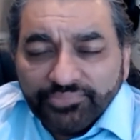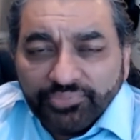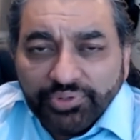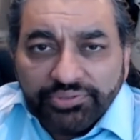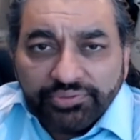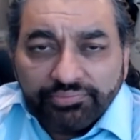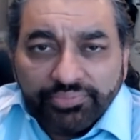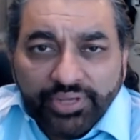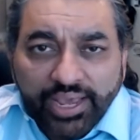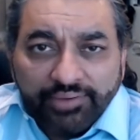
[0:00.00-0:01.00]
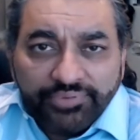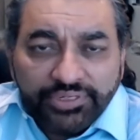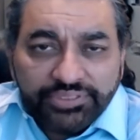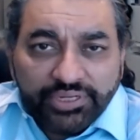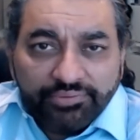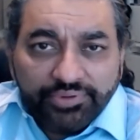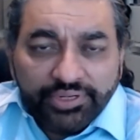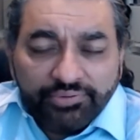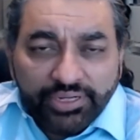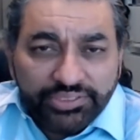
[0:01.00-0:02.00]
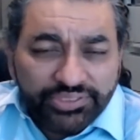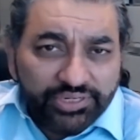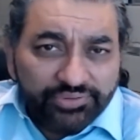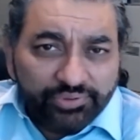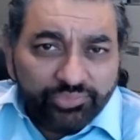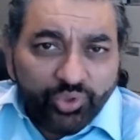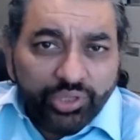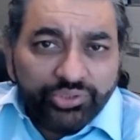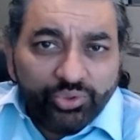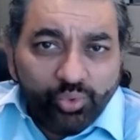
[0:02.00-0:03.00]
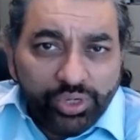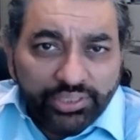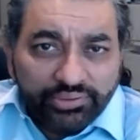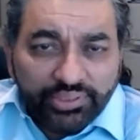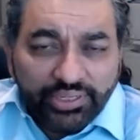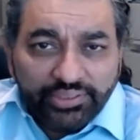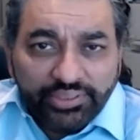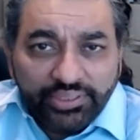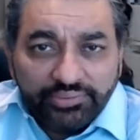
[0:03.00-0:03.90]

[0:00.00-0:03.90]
we have this every Wednesday from 12 to 1, and